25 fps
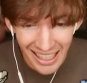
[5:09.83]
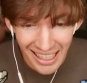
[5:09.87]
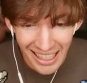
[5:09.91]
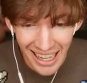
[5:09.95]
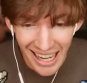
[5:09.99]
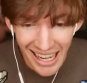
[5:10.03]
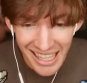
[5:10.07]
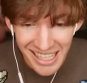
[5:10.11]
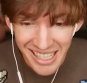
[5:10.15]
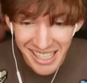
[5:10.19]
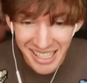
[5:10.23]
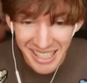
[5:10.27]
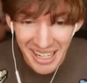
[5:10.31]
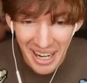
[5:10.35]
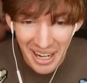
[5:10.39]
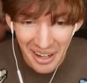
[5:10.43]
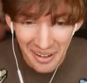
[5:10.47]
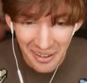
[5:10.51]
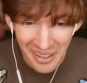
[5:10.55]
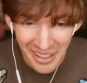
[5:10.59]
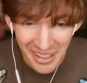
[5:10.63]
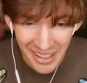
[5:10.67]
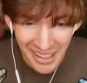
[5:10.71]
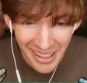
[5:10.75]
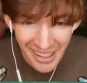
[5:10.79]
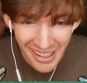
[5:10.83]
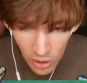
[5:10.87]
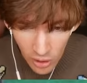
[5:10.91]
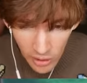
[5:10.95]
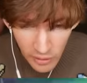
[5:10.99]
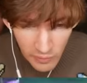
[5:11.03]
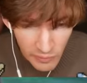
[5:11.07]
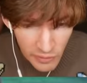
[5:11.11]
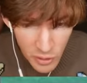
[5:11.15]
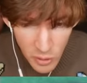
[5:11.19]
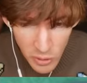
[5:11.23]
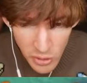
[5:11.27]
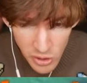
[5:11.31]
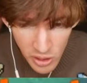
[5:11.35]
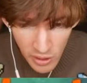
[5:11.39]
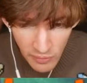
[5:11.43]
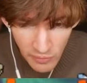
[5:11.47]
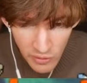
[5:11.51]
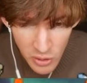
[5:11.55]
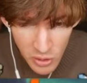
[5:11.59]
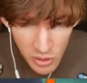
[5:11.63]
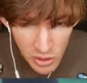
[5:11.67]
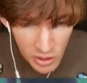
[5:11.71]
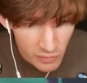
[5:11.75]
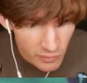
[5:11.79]
Legendary. confused,
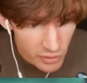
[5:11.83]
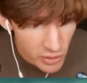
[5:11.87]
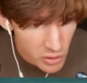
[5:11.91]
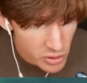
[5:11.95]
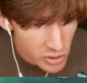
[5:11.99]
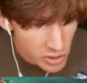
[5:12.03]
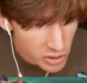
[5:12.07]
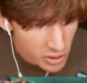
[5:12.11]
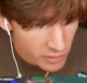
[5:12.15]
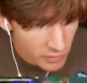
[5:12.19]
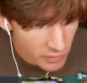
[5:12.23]
confused, confused,